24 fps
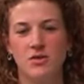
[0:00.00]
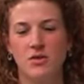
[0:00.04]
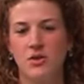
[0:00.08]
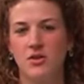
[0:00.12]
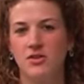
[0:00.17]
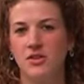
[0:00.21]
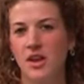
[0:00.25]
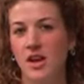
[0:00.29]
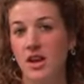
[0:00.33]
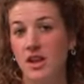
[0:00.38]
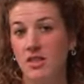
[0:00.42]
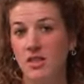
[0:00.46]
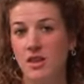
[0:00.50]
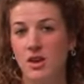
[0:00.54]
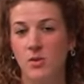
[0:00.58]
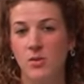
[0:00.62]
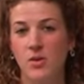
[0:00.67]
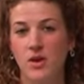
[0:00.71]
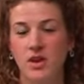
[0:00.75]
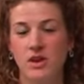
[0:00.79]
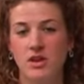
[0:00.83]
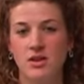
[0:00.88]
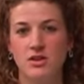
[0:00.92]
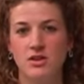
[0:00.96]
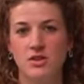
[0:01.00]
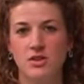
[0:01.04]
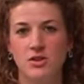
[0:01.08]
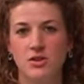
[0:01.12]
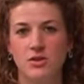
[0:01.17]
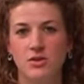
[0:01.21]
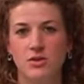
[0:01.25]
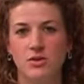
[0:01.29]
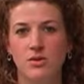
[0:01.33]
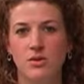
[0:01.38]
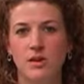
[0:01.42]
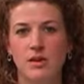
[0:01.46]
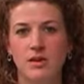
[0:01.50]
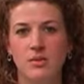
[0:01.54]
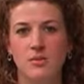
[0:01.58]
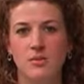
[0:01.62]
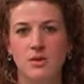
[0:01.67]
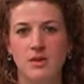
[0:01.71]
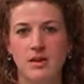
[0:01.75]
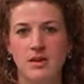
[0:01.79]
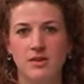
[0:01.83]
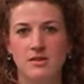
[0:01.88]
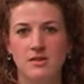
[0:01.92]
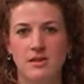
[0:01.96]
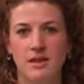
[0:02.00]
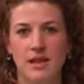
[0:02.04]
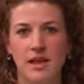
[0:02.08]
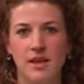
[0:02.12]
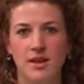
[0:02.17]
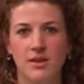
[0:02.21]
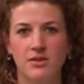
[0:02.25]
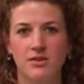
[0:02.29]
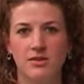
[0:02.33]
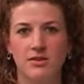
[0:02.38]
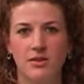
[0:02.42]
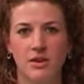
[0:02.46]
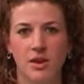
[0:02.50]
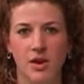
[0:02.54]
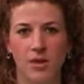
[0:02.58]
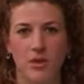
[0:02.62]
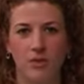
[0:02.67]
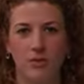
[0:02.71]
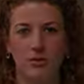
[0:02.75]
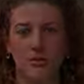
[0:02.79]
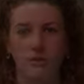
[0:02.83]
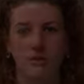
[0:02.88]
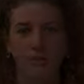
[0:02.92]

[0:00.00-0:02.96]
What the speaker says: there's anything we can do, please let us know.